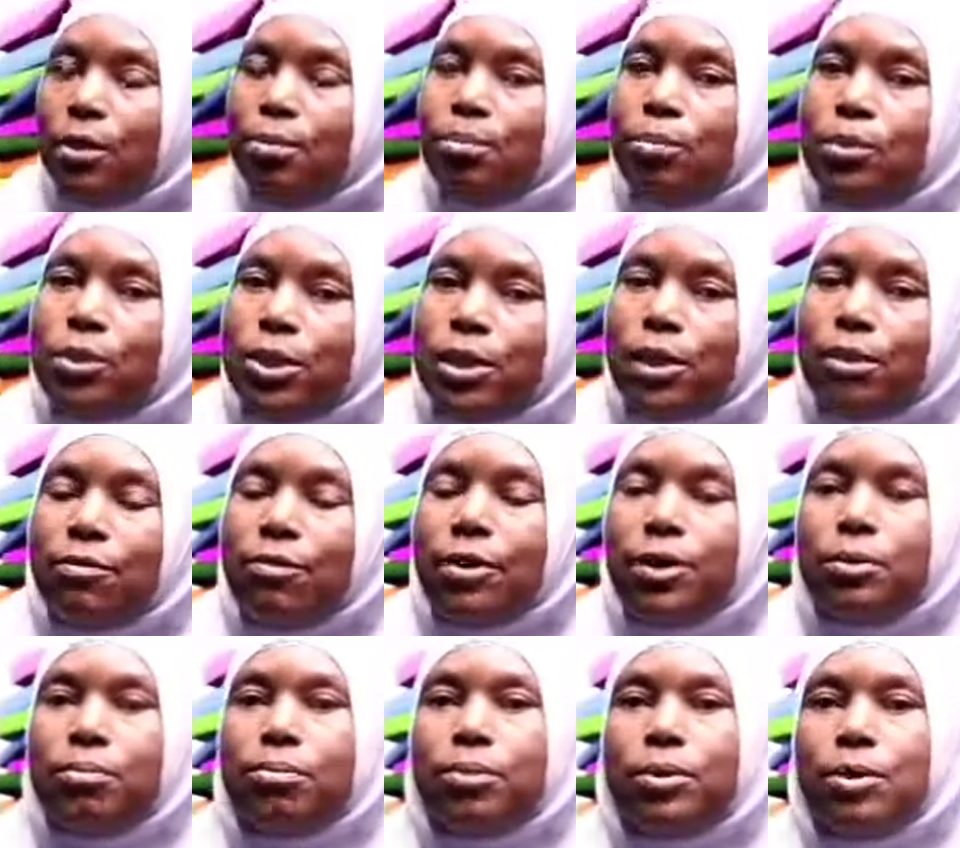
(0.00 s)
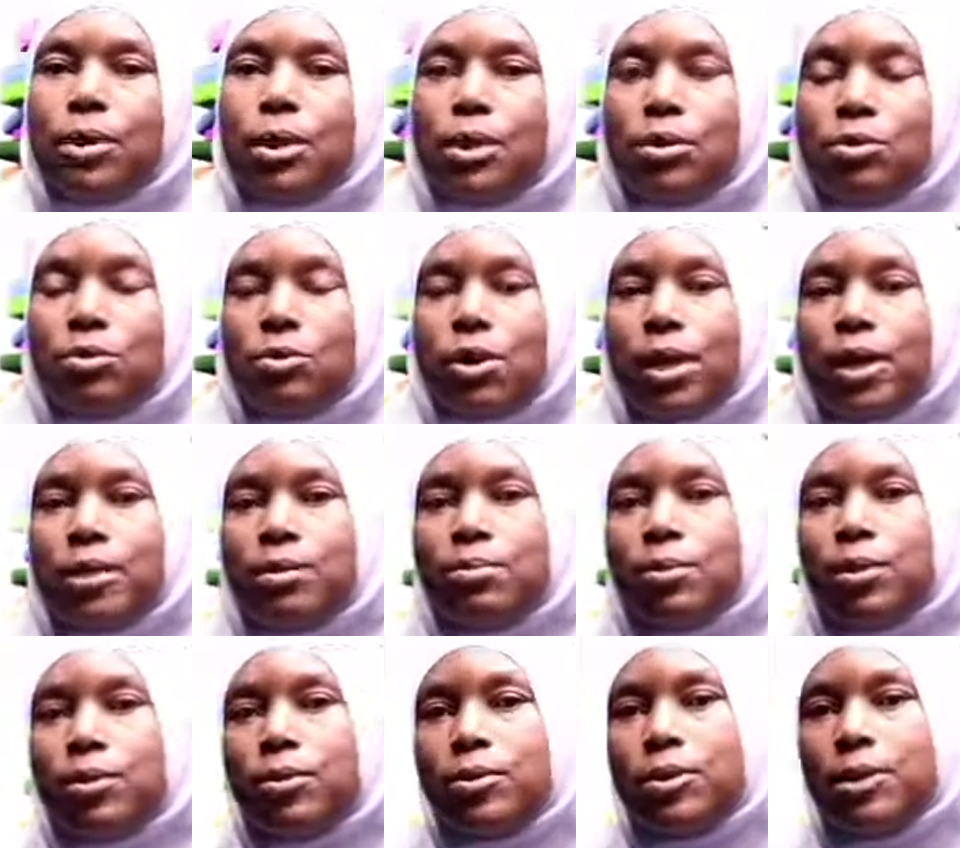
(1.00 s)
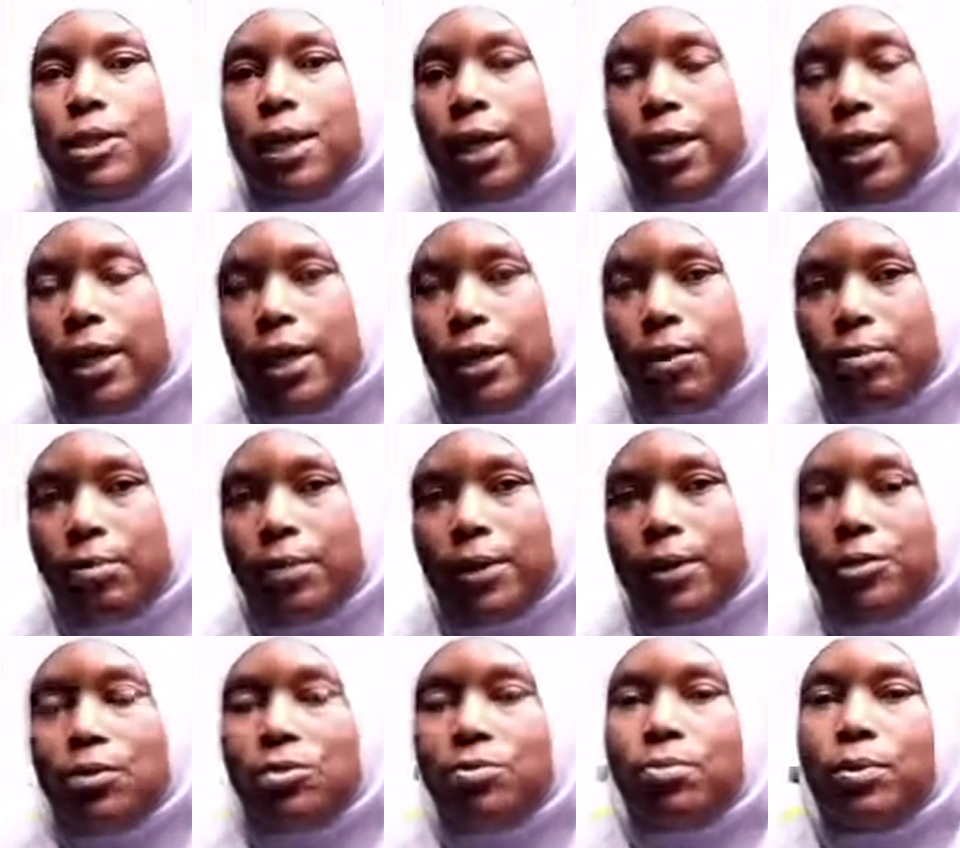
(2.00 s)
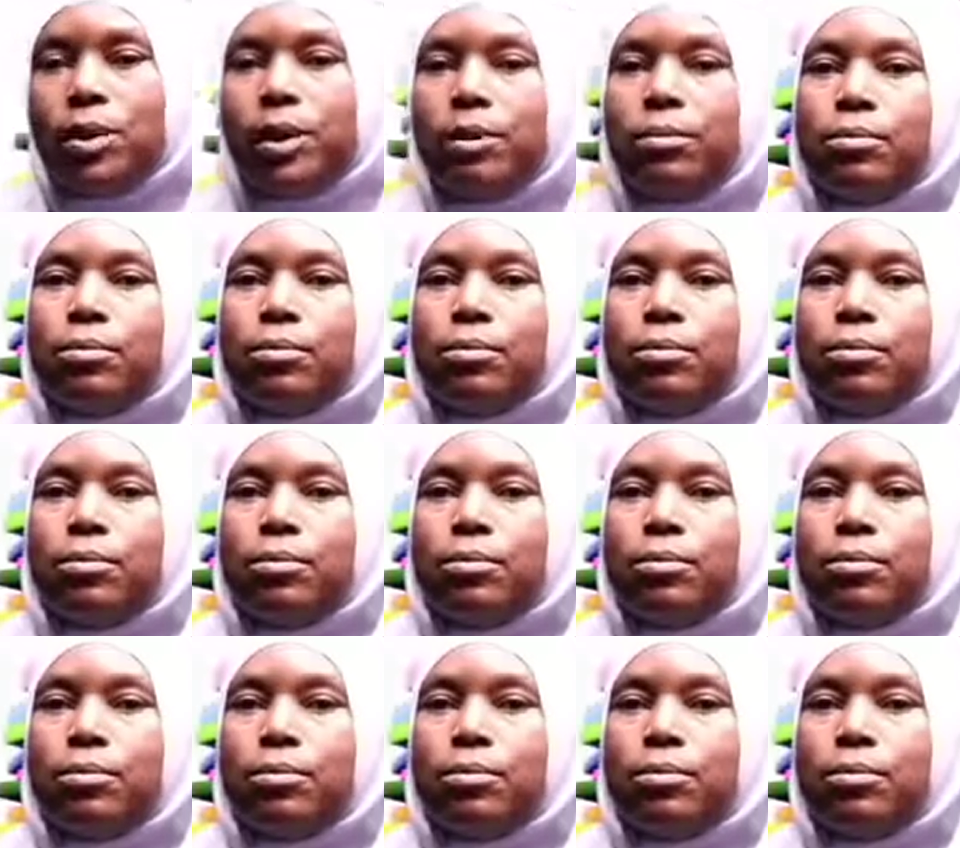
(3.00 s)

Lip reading: Books are very important to us because they help us to be